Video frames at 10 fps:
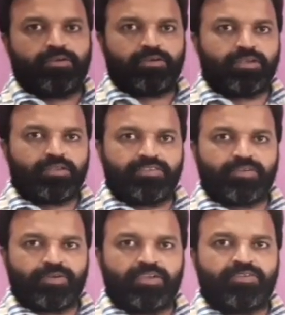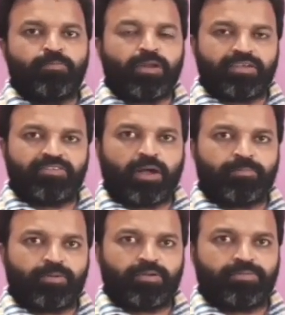Okay, this is a very simple
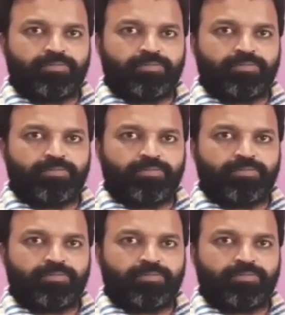example.